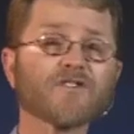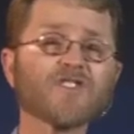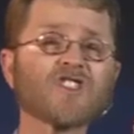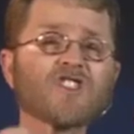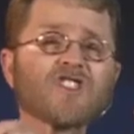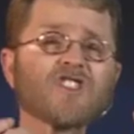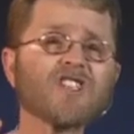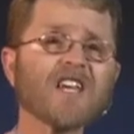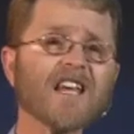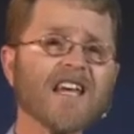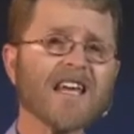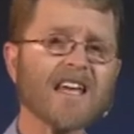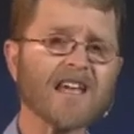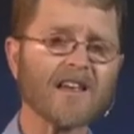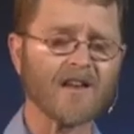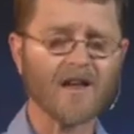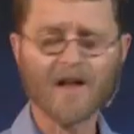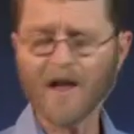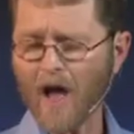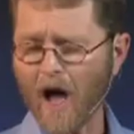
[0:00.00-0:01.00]

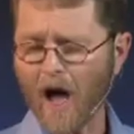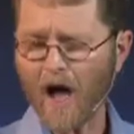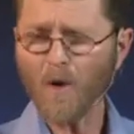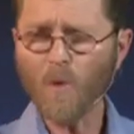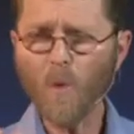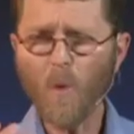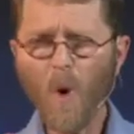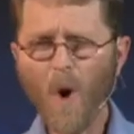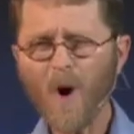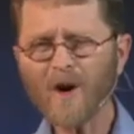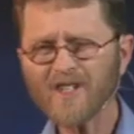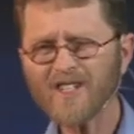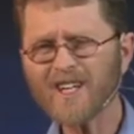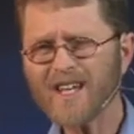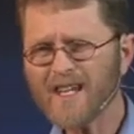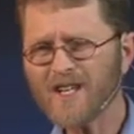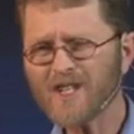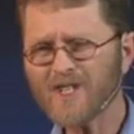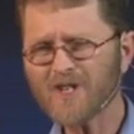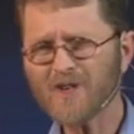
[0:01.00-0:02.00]
seen I walked
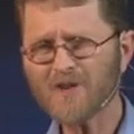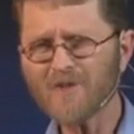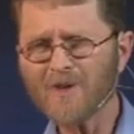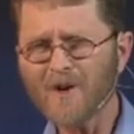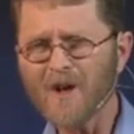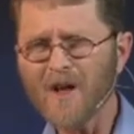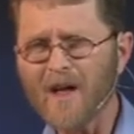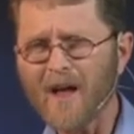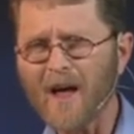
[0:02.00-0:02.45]
into